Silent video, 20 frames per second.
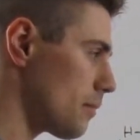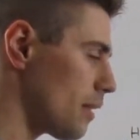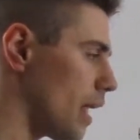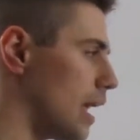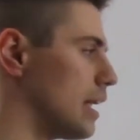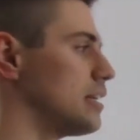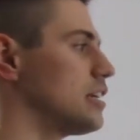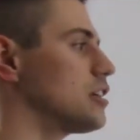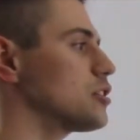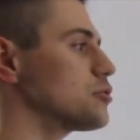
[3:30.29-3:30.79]

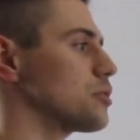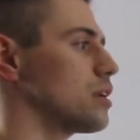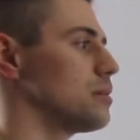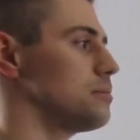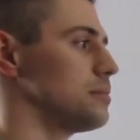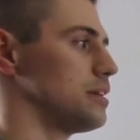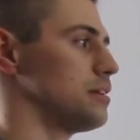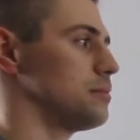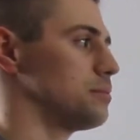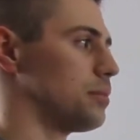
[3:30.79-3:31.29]
And here's what I
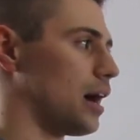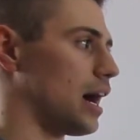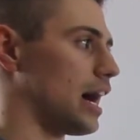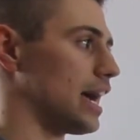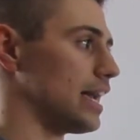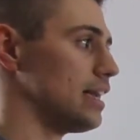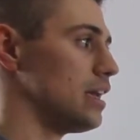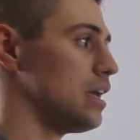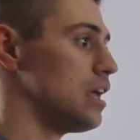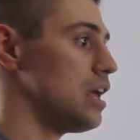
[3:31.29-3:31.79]
mean by
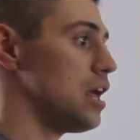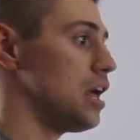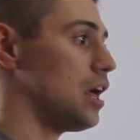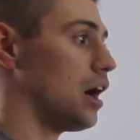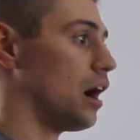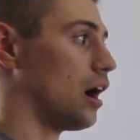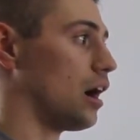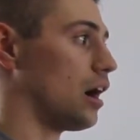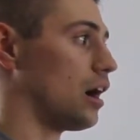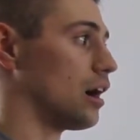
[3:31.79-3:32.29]

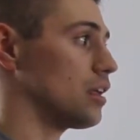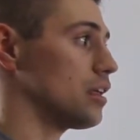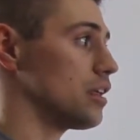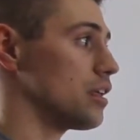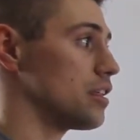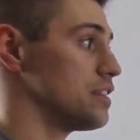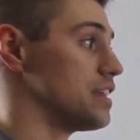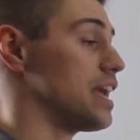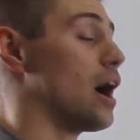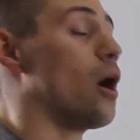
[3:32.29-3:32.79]

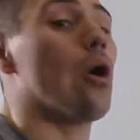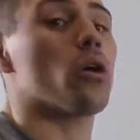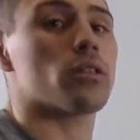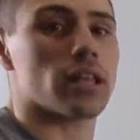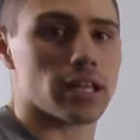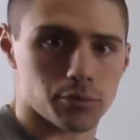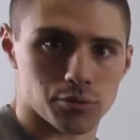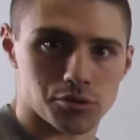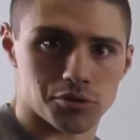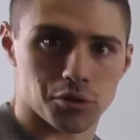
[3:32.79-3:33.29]
the
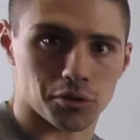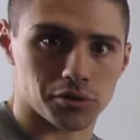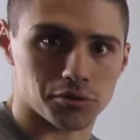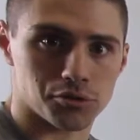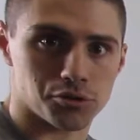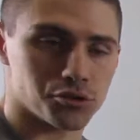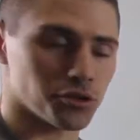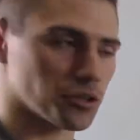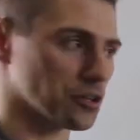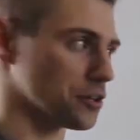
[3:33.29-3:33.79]
all-equatorial
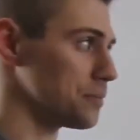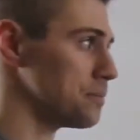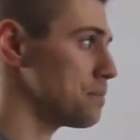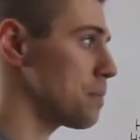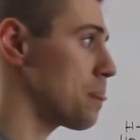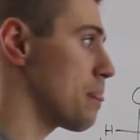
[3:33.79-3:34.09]
sugar.